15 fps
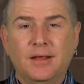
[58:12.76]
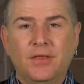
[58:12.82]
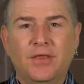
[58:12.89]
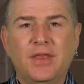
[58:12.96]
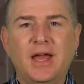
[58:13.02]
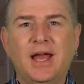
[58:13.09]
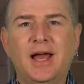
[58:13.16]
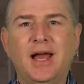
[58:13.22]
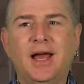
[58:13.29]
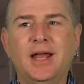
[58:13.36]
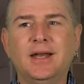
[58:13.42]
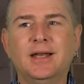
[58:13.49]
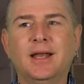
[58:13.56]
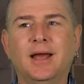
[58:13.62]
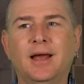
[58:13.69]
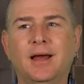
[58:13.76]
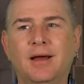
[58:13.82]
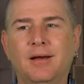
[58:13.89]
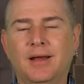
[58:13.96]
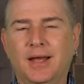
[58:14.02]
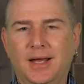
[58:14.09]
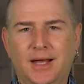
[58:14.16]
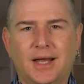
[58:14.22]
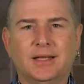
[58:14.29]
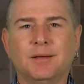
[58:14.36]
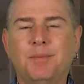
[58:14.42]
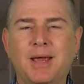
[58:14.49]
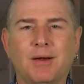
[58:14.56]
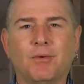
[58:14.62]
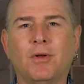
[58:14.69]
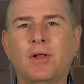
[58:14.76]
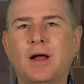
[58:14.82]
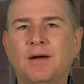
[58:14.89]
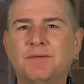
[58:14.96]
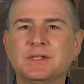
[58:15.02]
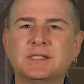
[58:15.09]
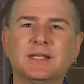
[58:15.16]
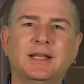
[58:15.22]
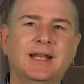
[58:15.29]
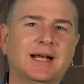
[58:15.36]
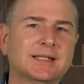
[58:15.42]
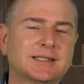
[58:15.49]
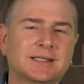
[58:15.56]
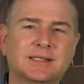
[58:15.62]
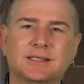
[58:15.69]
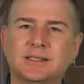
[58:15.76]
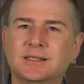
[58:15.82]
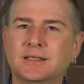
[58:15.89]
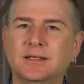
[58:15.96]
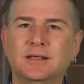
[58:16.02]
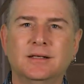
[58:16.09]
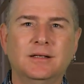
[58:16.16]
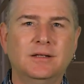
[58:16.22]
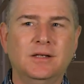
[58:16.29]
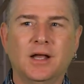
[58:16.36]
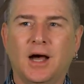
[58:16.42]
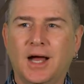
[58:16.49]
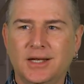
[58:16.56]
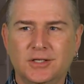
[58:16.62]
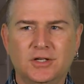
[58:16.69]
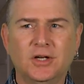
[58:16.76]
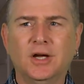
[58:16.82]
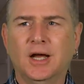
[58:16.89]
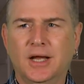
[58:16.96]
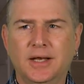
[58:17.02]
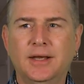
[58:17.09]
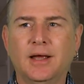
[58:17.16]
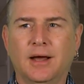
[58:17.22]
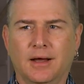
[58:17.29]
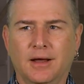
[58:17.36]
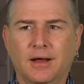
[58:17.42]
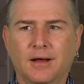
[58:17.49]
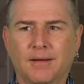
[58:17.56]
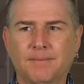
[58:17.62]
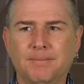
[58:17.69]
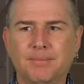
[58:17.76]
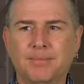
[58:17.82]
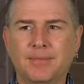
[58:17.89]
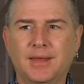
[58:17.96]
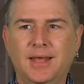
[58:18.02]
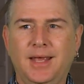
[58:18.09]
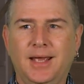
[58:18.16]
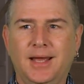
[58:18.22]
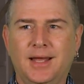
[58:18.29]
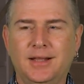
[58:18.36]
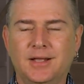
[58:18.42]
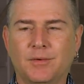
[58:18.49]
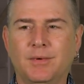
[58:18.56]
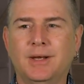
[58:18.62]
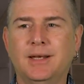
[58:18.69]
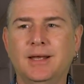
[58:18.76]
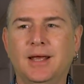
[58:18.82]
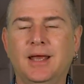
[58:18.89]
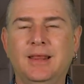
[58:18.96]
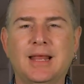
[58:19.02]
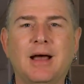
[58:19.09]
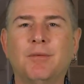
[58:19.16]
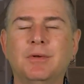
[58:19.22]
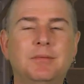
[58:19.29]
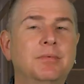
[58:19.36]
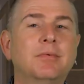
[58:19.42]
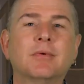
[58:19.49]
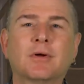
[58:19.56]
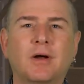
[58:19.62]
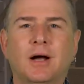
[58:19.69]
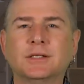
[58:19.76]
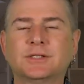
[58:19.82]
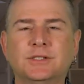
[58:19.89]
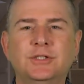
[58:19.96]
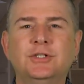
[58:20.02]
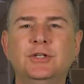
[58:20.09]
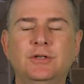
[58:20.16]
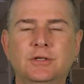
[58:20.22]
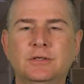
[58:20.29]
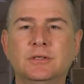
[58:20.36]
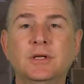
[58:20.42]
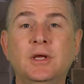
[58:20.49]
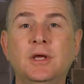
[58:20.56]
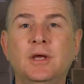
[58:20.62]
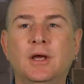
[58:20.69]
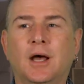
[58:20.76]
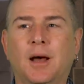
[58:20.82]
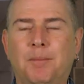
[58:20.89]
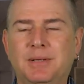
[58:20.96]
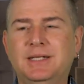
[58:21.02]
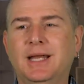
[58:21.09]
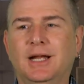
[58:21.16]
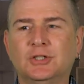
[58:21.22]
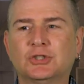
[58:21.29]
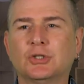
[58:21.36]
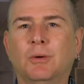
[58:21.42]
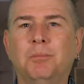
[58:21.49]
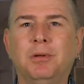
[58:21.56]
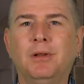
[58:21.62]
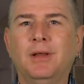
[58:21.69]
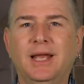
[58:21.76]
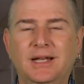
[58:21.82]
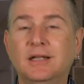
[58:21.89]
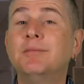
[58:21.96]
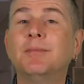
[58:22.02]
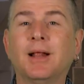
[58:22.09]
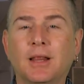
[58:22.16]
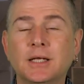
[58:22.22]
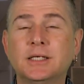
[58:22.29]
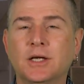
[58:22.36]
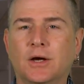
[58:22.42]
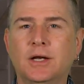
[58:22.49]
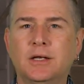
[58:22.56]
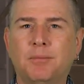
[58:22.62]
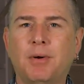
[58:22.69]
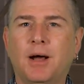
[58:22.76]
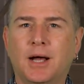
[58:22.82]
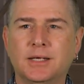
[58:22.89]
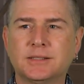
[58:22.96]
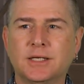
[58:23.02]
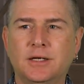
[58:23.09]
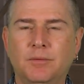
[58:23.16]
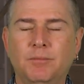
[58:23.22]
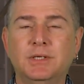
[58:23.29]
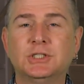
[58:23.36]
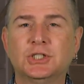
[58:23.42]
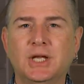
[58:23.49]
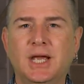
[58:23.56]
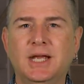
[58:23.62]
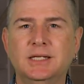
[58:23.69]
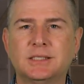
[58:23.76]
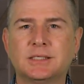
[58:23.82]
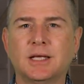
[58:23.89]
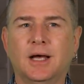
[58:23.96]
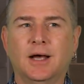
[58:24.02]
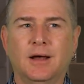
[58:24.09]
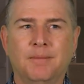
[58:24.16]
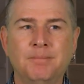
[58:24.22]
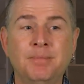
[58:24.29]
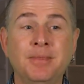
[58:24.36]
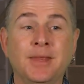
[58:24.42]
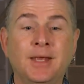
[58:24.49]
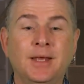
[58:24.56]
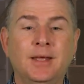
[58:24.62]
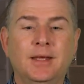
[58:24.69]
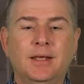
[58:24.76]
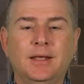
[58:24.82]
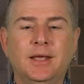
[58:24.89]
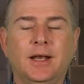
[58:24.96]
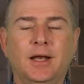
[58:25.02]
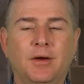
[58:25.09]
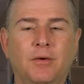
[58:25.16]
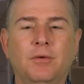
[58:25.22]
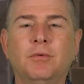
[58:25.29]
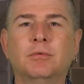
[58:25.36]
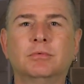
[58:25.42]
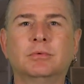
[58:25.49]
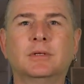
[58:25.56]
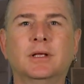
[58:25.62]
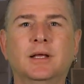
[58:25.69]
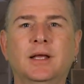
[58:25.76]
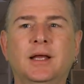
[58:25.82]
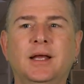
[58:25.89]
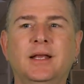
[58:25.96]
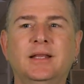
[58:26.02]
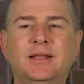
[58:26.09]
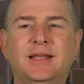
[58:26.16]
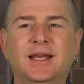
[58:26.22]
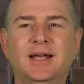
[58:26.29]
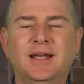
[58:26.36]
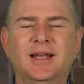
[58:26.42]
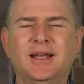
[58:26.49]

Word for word: then at the payroll office, then that's not good. Um, and there would and that would constitute a potential belated military deposit, in which case, um, you know, the,